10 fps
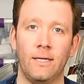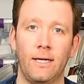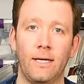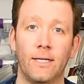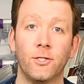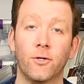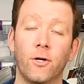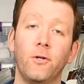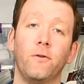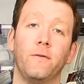and turn
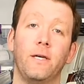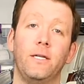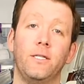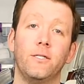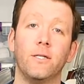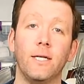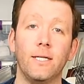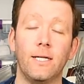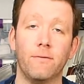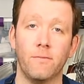on notifications so that you
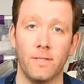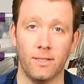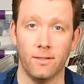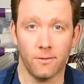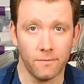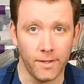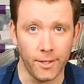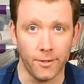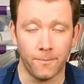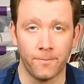never miss another video.